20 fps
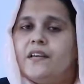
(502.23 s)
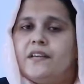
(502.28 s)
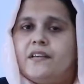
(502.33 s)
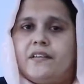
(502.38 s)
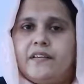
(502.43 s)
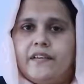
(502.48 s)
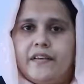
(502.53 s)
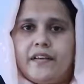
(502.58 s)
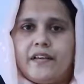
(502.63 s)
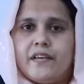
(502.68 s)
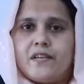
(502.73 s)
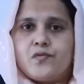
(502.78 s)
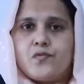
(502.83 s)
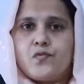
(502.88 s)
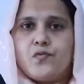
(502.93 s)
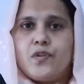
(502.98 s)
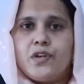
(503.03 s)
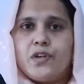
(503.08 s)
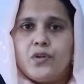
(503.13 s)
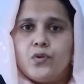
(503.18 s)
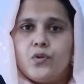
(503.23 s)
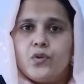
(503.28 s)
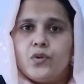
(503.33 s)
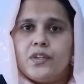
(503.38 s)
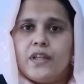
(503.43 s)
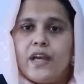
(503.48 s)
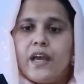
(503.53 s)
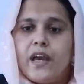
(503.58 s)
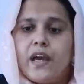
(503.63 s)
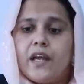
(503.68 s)
Yes, we know
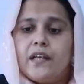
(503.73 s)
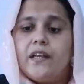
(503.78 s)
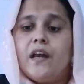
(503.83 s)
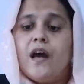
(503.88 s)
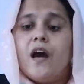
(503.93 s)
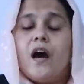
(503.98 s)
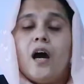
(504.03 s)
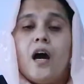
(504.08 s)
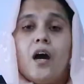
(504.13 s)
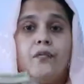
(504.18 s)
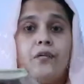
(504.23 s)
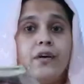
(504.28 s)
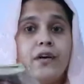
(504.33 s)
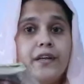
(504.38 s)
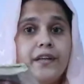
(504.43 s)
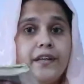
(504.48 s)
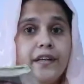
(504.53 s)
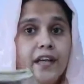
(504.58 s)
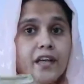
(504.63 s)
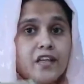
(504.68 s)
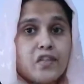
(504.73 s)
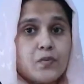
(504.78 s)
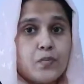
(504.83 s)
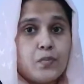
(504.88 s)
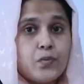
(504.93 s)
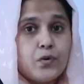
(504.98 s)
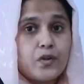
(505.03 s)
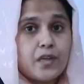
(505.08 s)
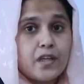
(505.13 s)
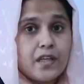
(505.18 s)
that our
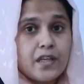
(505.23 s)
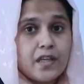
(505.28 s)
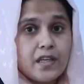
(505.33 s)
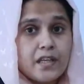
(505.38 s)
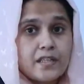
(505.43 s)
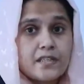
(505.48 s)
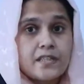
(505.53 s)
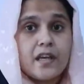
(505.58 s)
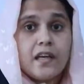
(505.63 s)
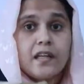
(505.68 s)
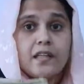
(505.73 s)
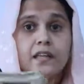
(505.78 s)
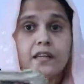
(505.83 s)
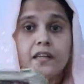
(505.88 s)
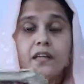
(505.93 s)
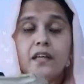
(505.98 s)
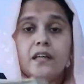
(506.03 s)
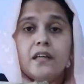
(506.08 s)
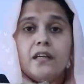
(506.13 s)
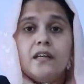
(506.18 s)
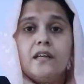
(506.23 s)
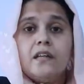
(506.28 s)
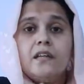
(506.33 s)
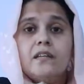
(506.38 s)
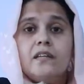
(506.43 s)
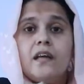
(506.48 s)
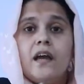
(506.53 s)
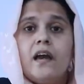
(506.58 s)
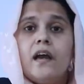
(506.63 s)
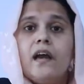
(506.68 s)
textbook is
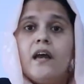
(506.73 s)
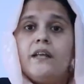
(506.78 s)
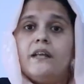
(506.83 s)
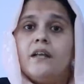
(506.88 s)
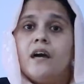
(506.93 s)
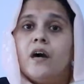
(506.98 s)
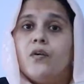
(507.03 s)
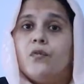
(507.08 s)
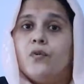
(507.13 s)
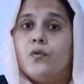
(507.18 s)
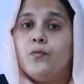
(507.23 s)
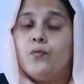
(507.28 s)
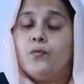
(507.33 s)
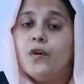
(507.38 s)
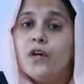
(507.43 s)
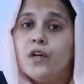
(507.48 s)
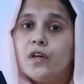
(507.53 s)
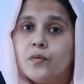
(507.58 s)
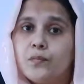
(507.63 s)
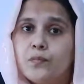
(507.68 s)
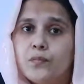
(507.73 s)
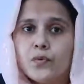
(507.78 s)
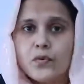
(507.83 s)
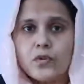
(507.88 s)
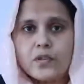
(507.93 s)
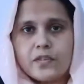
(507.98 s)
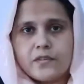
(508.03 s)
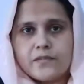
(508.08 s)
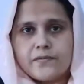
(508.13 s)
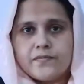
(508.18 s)
thicker than our
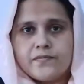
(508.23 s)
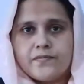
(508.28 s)
workbook.